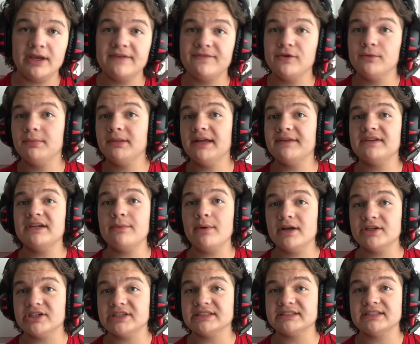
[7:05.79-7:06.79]
If you believed he
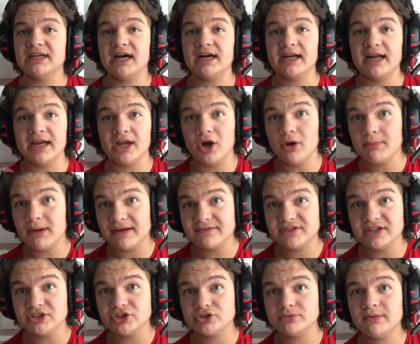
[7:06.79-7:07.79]
was Jason Todd, I hope I've
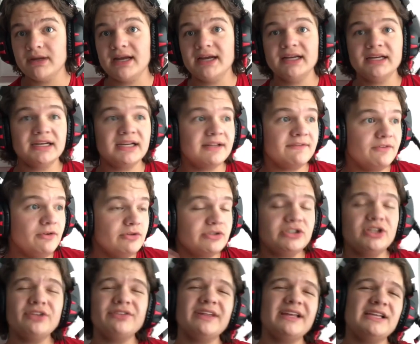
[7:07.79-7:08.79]
changed your mind. And if you
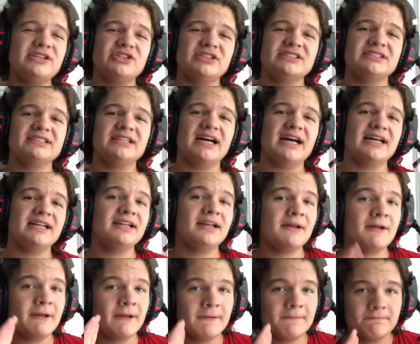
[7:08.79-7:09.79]
still think it's Jason Todd,
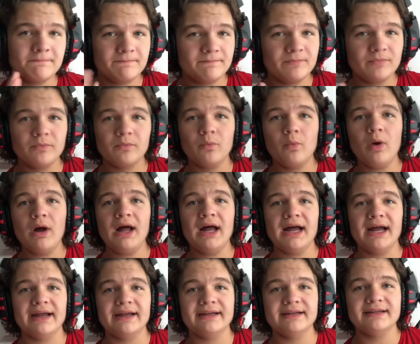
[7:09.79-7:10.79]

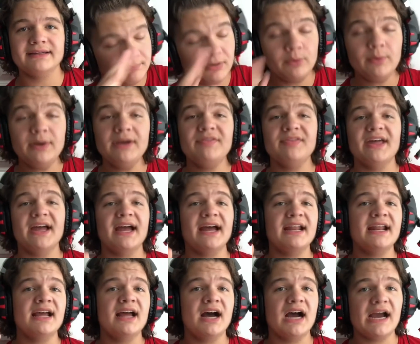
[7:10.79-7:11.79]
why? But with
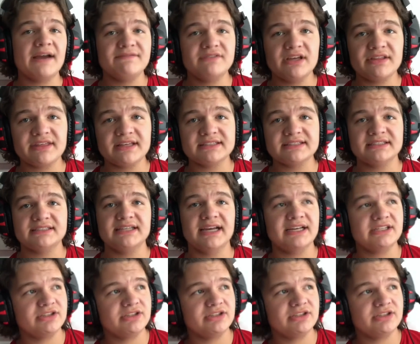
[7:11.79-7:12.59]
that, I have nothing else to say.